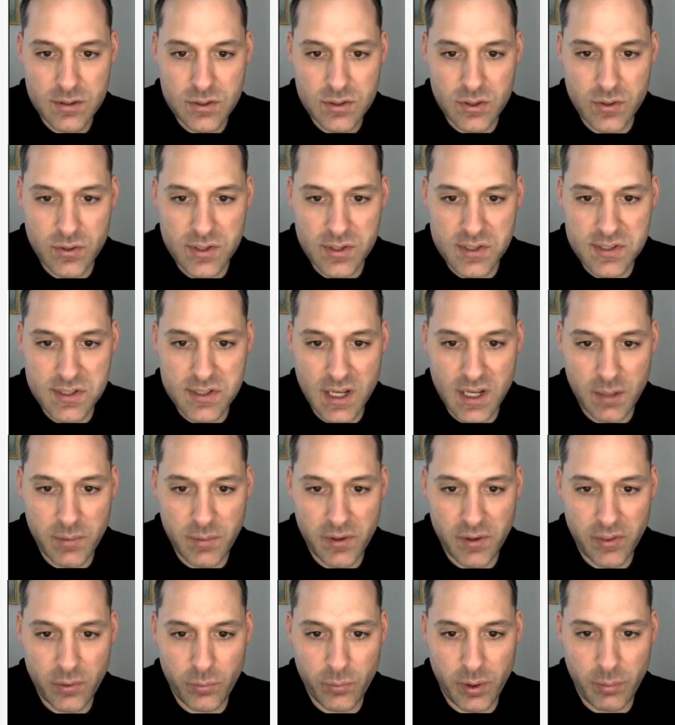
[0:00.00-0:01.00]
to the
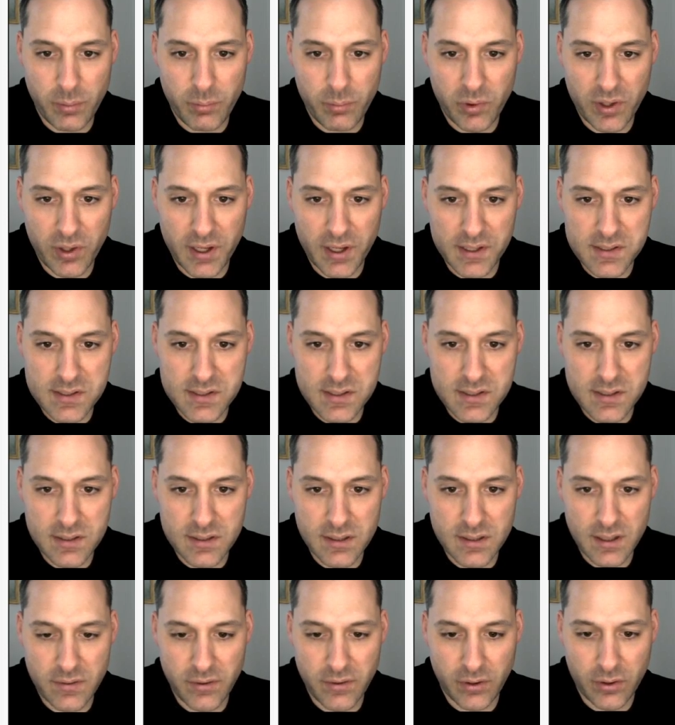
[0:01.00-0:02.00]
statement that we placed
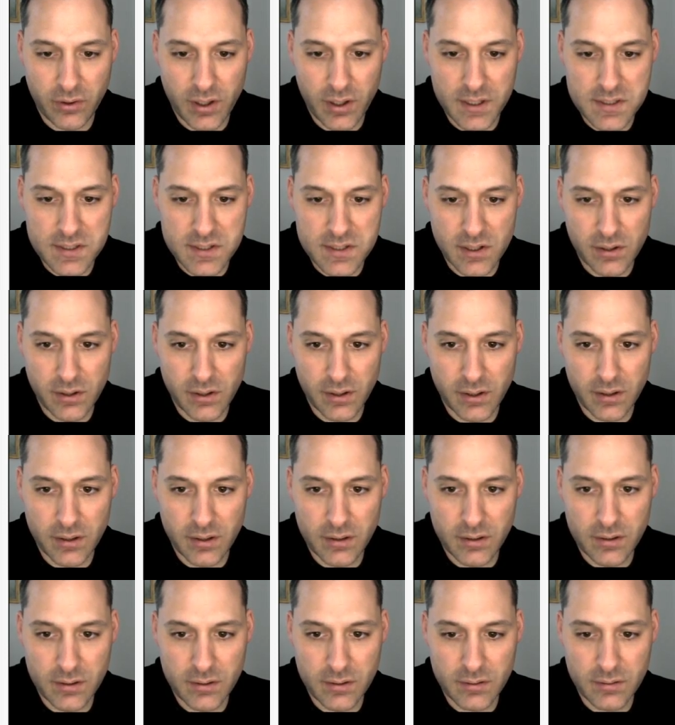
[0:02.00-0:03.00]
in the
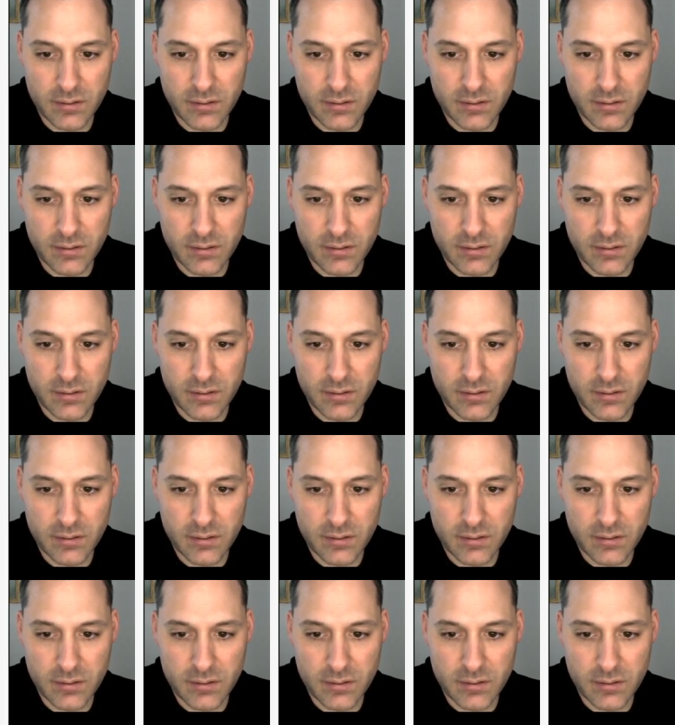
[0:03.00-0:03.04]
criteria.